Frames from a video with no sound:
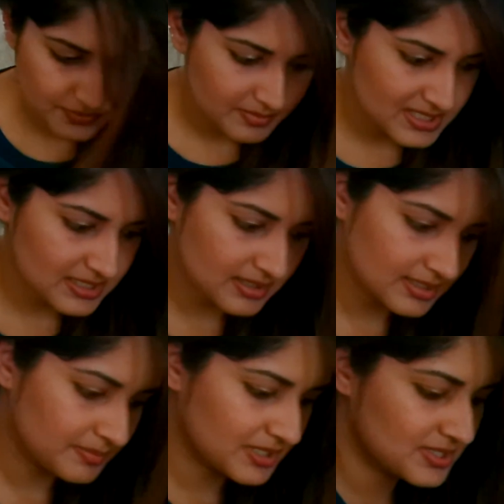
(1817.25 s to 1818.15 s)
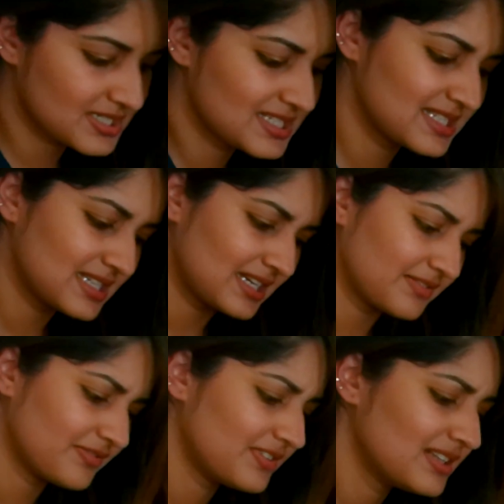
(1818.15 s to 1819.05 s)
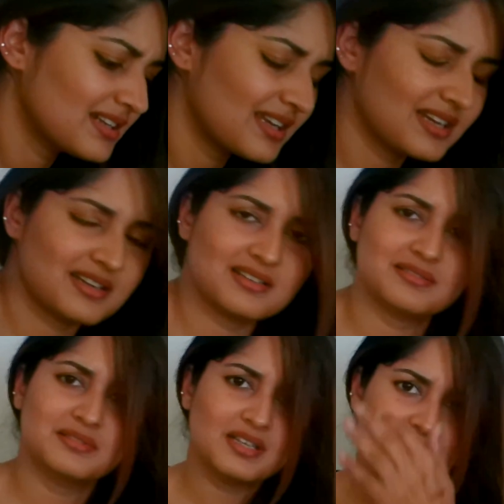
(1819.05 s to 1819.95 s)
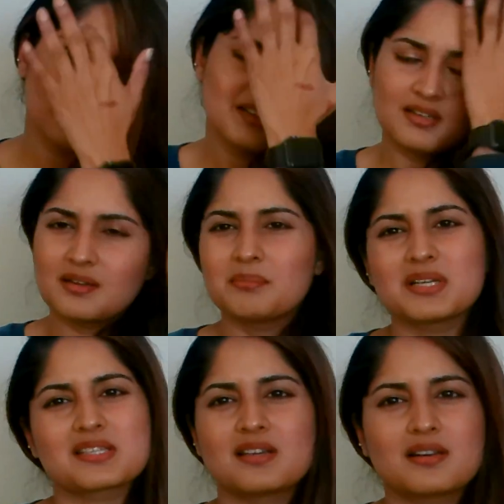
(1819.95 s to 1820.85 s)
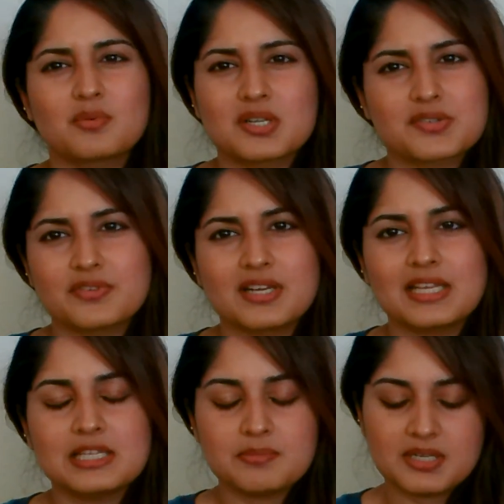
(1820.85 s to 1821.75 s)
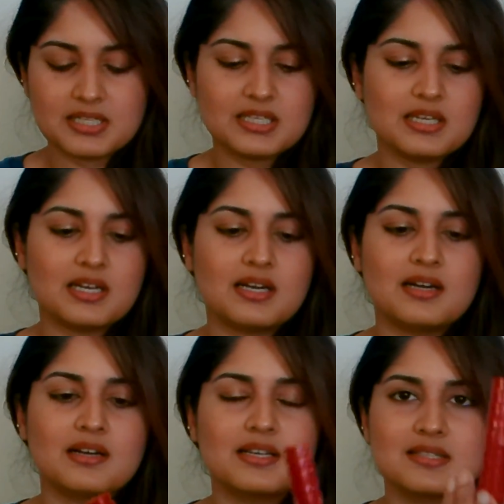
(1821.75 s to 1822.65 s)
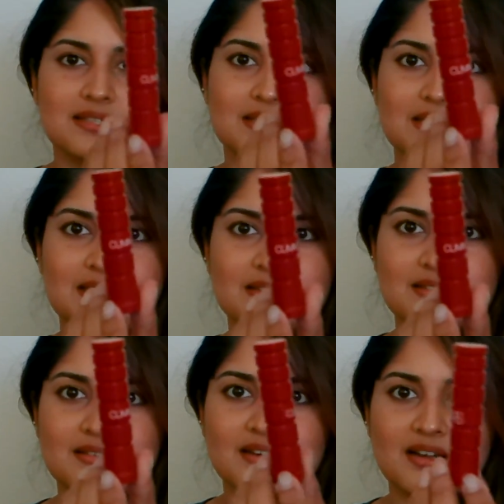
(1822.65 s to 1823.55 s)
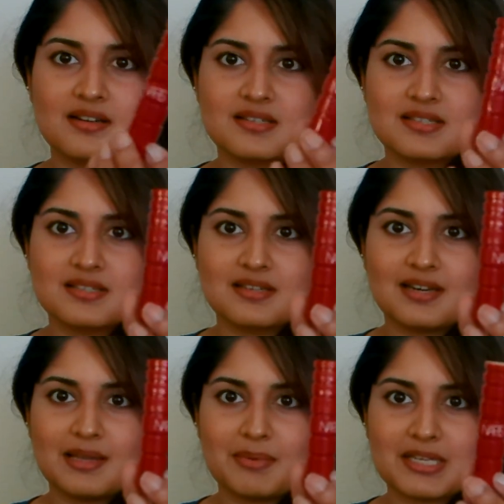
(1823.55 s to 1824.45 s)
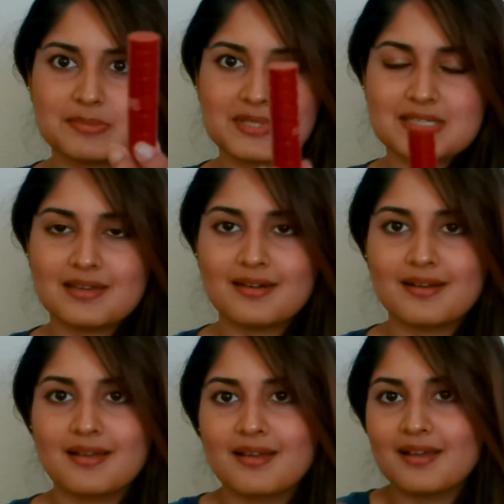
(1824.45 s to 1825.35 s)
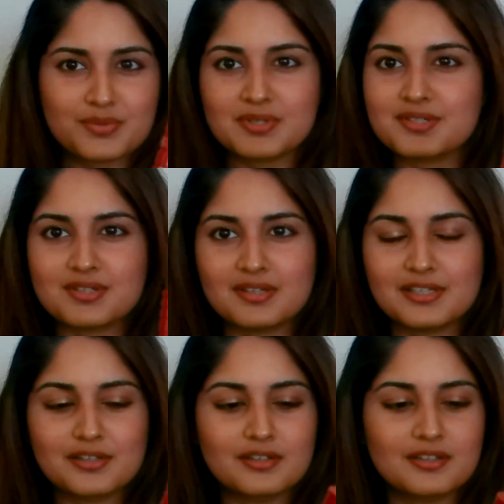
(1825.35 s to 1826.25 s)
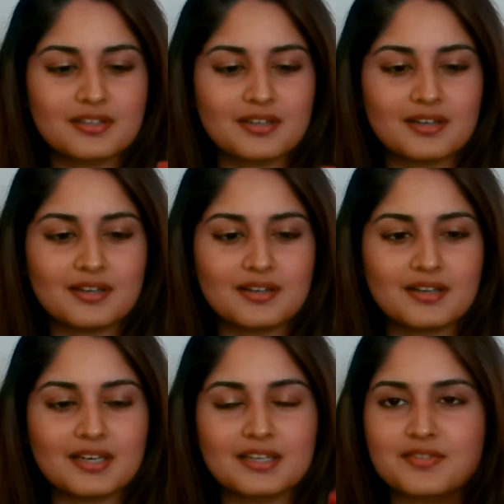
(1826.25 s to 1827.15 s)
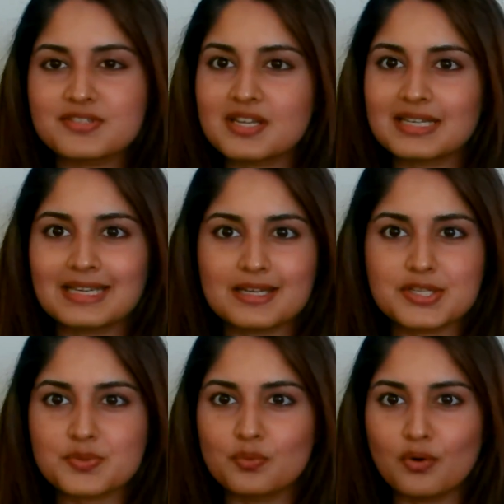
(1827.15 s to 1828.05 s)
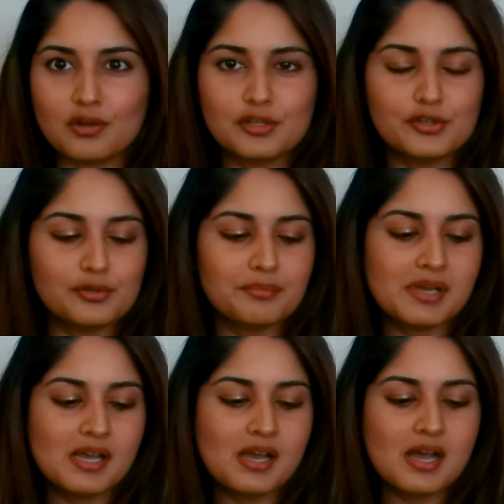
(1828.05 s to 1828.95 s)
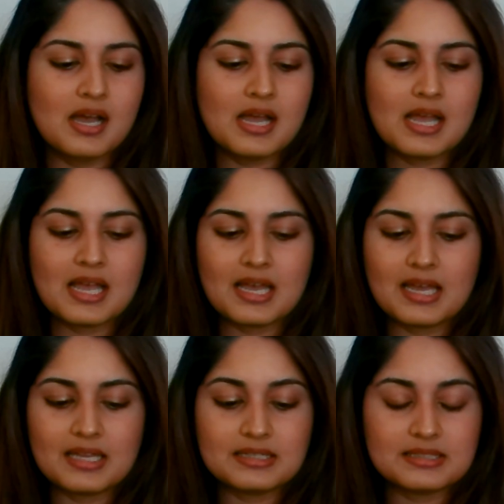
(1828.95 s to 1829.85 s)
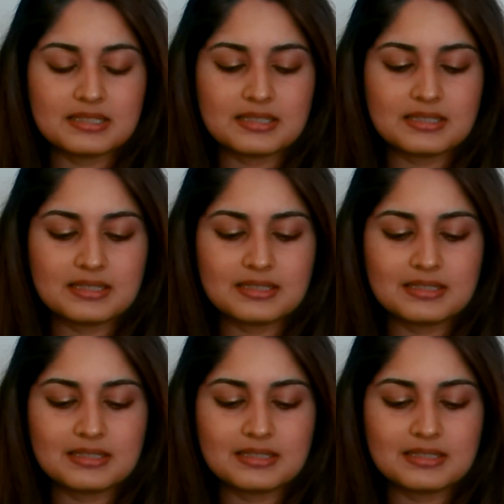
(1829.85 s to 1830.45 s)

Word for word: for mascara because I see I feel like mascara works for anybody. Uh, it's the NARS Climax mascara. This one is really good. Uh, it gives that nice volume and. Uh,